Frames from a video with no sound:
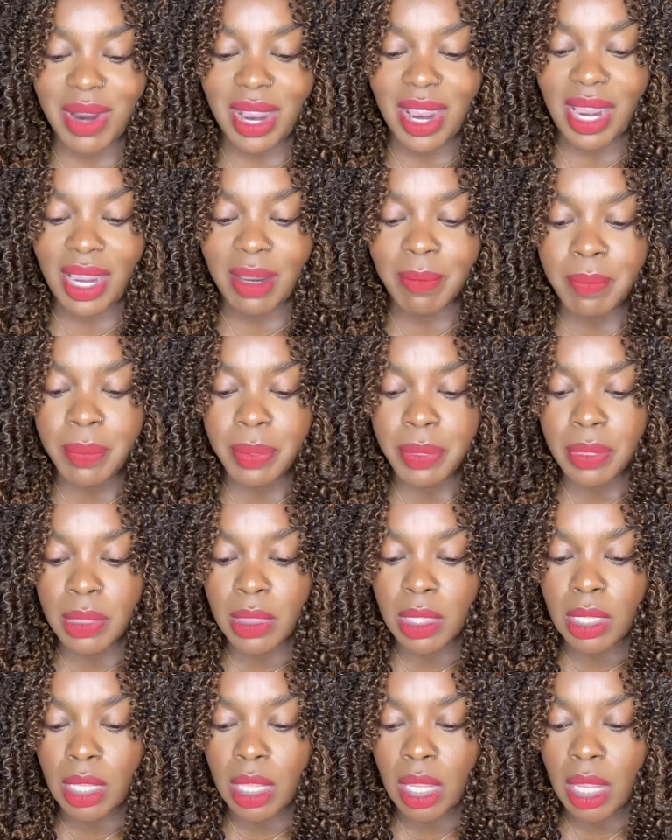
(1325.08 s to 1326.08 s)
right?
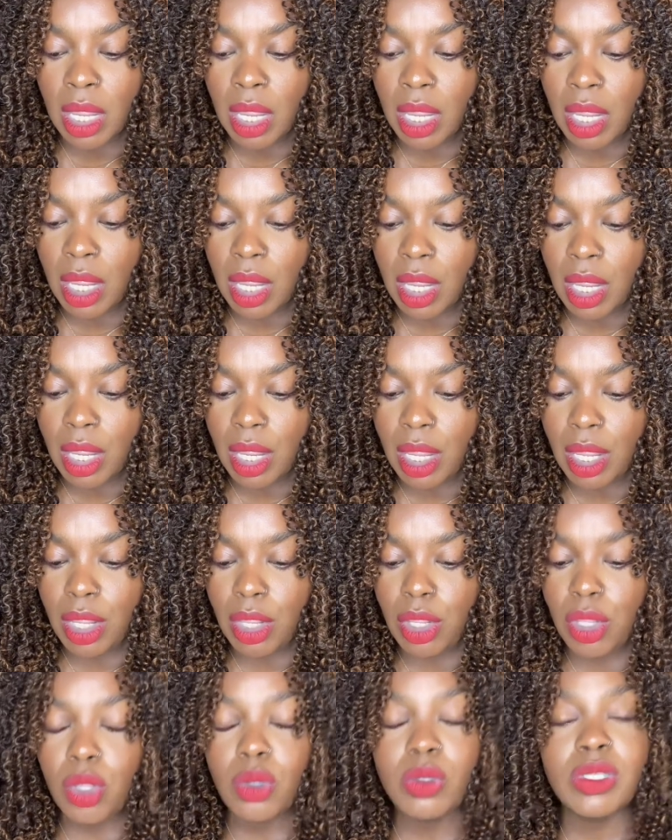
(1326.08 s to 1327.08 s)

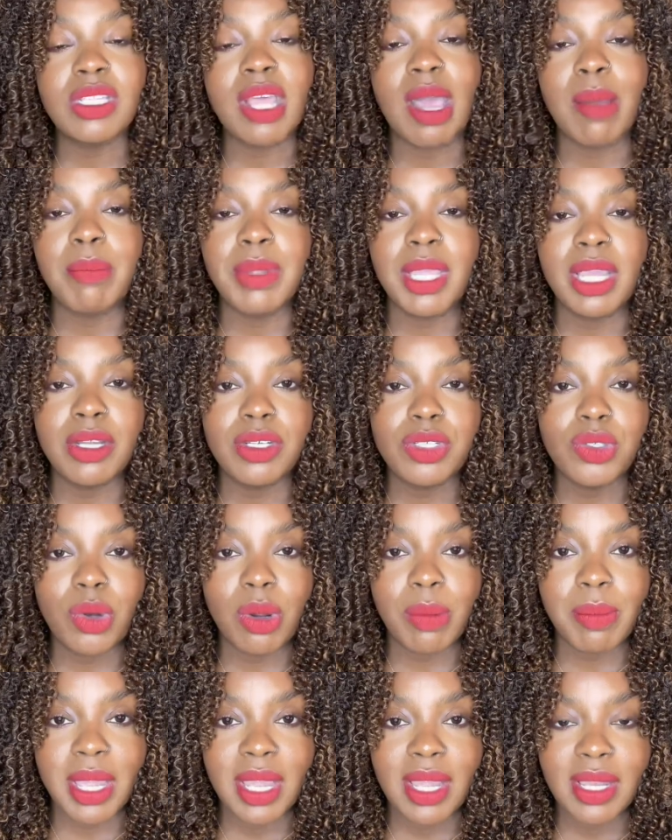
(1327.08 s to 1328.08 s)
You stop being a
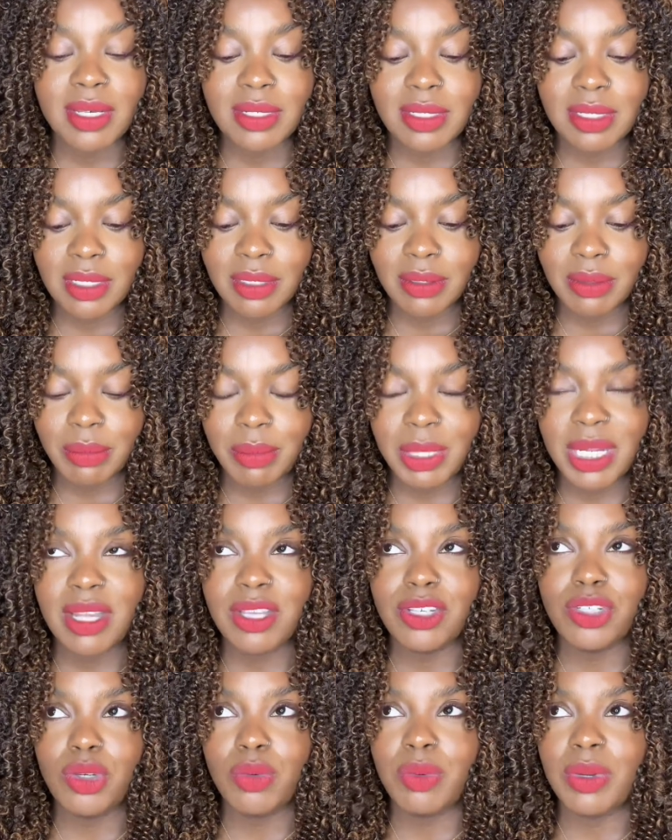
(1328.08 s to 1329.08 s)
doormat,
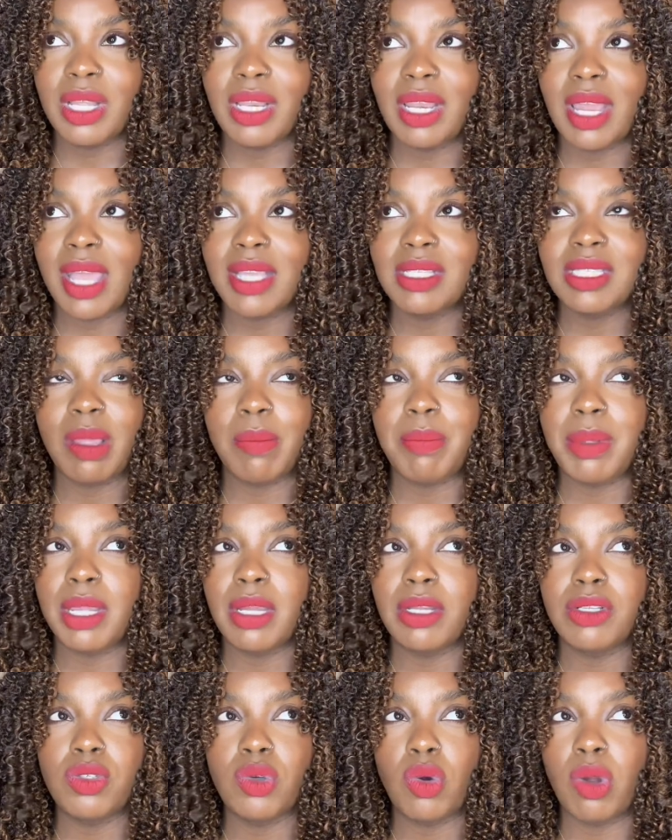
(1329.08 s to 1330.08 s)
because you realize that
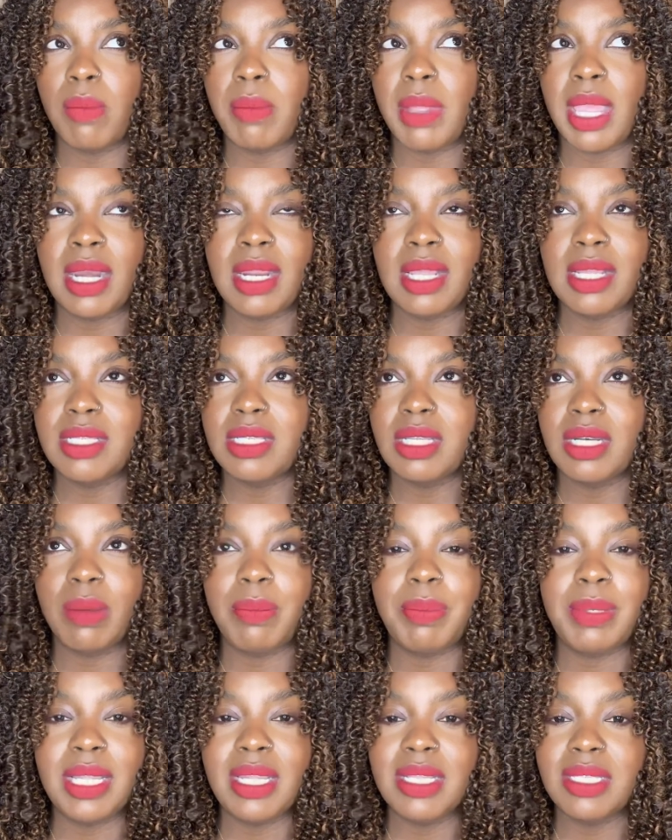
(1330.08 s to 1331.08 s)
being a doormat isn't
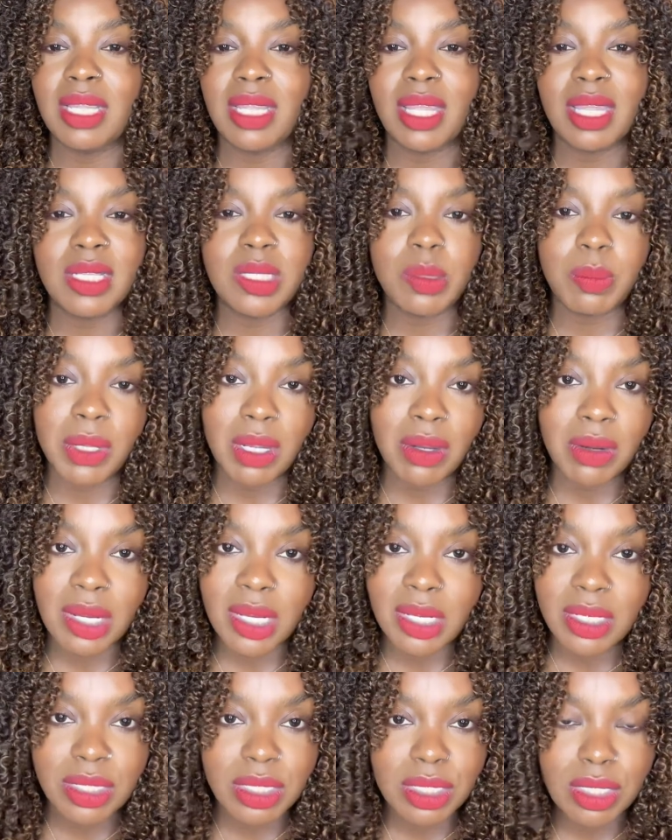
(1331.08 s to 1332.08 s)
a pleasing
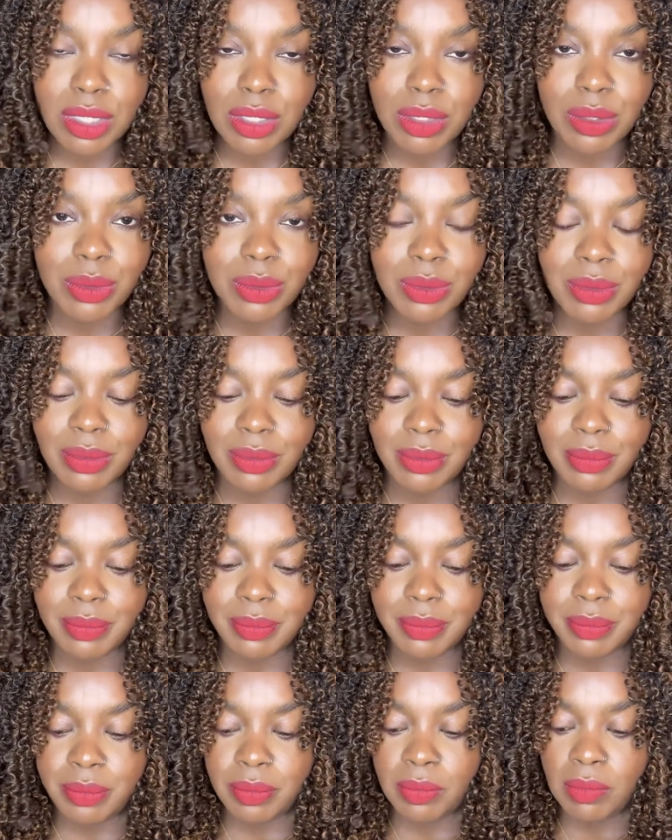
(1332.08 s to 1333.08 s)
experience to you.
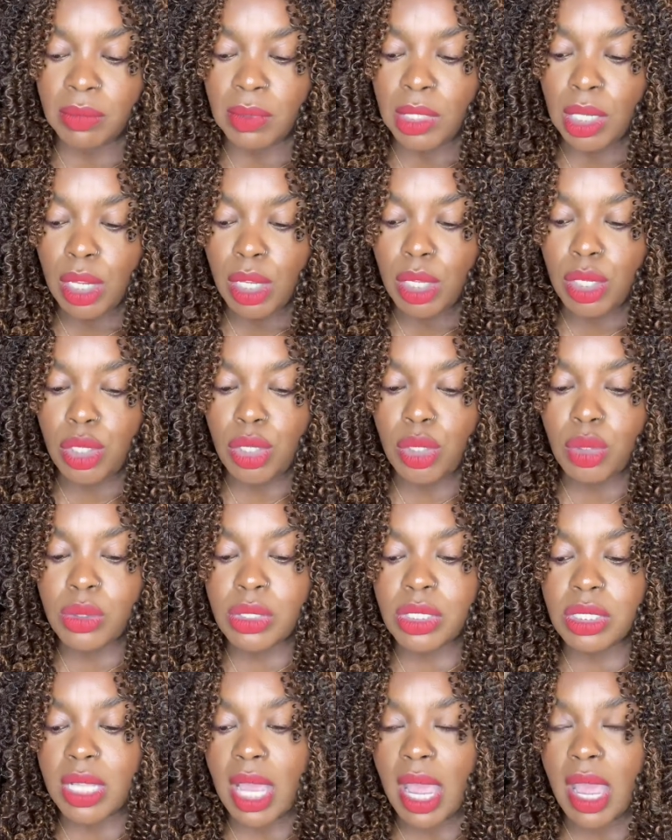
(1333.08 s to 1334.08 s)

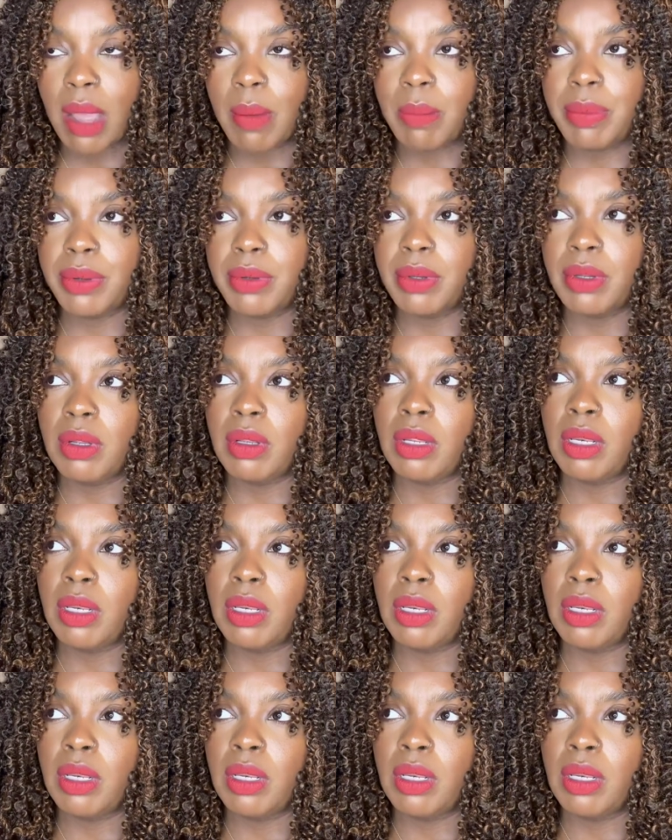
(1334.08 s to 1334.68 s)
You stop